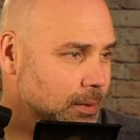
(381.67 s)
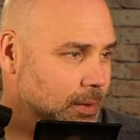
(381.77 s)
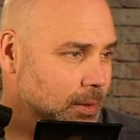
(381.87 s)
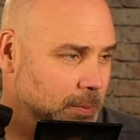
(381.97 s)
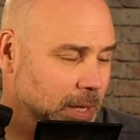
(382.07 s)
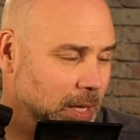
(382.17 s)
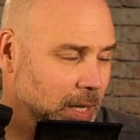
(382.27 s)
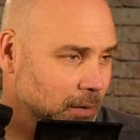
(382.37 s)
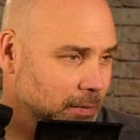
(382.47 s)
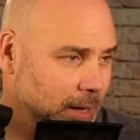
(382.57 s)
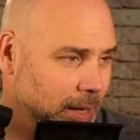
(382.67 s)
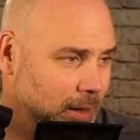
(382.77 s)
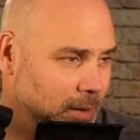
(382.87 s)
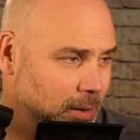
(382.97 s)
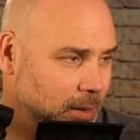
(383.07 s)
Speaking of
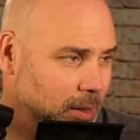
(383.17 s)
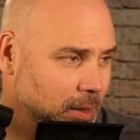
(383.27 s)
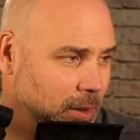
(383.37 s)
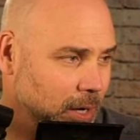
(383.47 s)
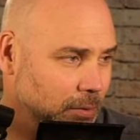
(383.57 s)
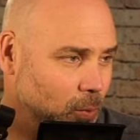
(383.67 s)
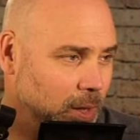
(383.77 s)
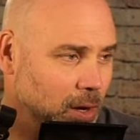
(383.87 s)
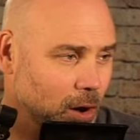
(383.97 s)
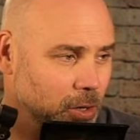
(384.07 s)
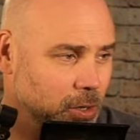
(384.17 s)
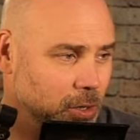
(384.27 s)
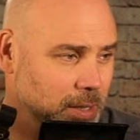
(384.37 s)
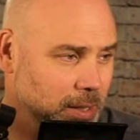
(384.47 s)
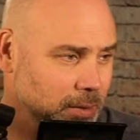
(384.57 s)
Player of the Week honors,
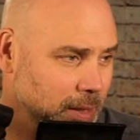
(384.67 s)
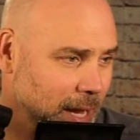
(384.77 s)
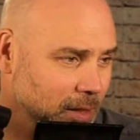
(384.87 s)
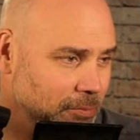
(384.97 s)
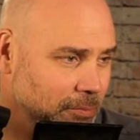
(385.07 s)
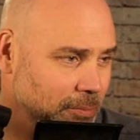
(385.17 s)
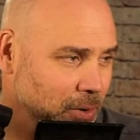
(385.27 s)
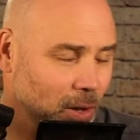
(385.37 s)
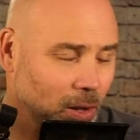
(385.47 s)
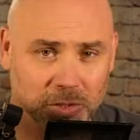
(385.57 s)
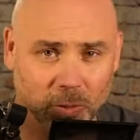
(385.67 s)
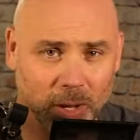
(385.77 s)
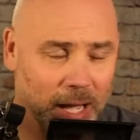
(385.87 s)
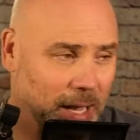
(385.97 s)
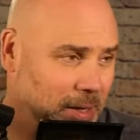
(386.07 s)
Caleb Battle also
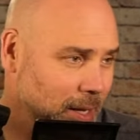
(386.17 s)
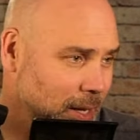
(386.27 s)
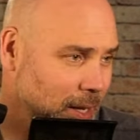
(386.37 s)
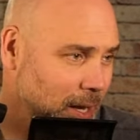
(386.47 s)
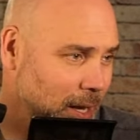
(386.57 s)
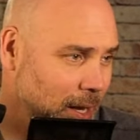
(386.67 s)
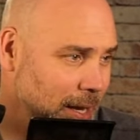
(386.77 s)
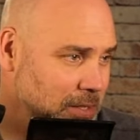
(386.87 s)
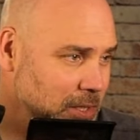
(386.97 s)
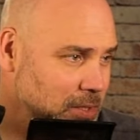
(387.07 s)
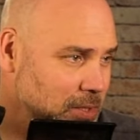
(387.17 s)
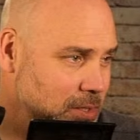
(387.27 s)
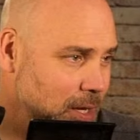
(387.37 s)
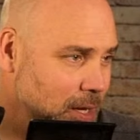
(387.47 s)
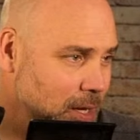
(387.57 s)
got
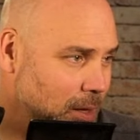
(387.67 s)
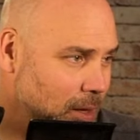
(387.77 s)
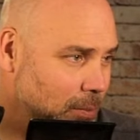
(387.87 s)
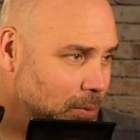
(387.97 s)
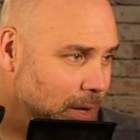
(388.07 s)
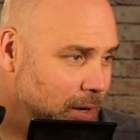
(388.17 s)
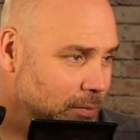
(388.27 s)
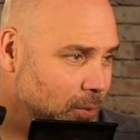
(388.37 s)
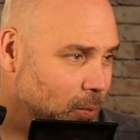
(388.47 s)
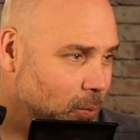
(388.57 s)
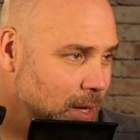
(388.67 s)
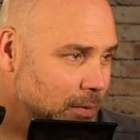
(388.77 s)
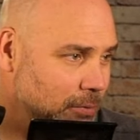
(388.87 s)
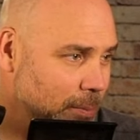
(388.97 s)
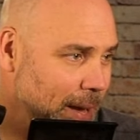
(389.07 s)
SEC Player of the Week
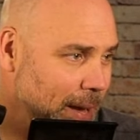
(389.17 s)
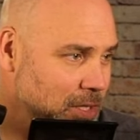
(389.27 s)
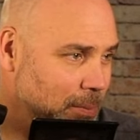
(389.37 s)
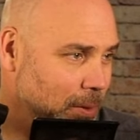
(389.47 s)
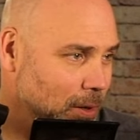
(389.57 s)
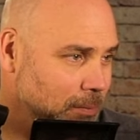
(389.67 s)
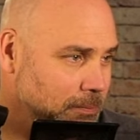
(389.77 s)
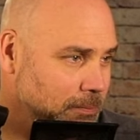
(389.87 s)
for basketball.